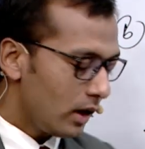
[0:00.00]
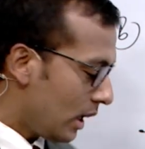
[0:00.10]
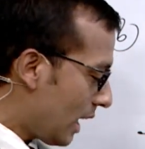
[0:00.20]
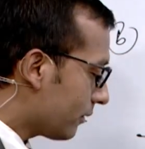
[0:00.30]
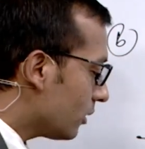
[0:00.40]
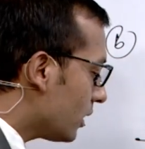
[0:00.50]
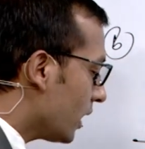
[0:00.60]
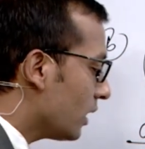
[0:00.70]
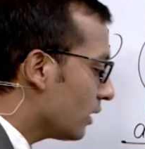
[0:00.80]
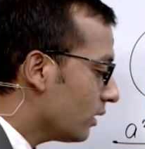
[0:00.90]
after
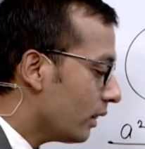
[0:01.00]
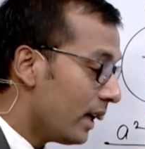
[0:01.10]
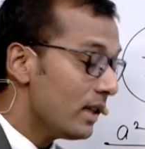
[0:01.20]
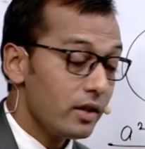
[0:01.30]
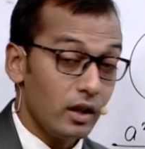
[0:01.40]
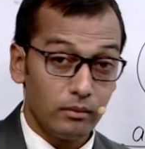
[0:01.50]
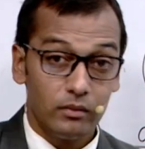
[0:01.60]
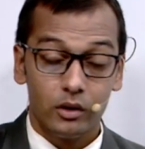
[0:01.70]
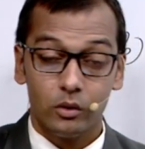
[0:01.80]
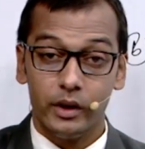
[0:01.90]
taking LCM
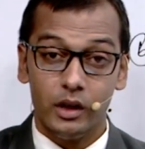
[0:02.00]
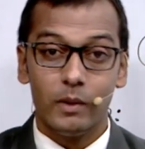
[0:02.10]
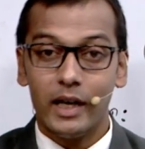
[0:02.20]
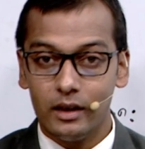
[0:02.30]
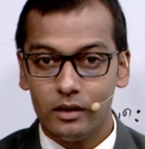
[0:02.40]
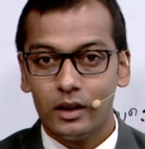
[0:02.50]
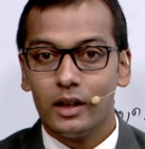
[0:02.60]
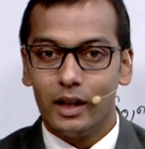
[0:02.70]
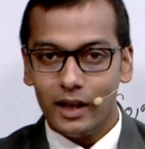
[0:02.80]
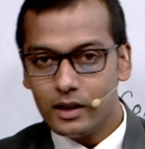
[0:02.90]
we divide
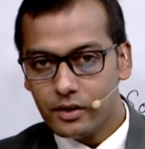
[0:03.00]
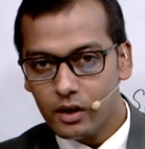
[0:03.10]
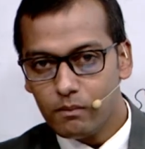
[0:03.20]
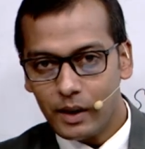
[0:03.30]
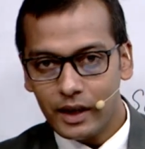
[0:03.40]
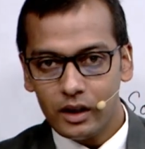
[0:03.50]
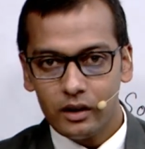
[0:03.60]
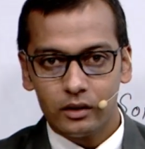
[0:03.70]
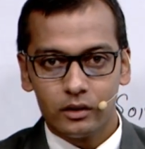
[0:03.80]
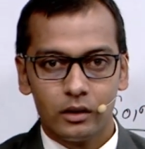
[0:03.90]
LCM by
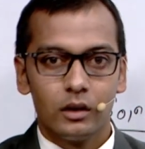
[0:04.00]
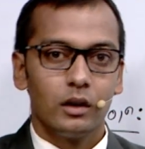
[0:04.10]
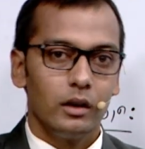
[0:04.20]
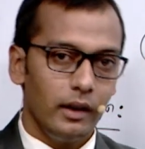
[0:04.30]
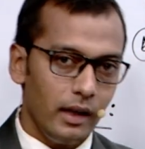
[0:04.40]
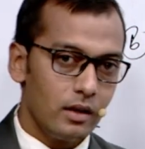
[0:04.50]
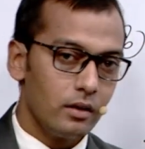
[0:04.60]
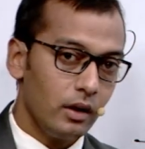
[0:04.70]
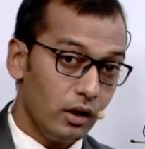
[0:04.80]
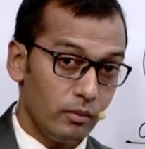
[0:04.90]
each
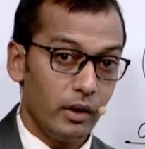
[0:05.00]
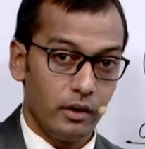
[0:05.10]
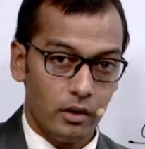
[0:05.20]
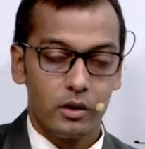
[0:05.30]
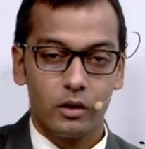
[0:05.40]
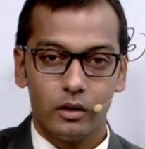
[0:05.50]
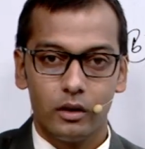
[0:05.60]
denominators,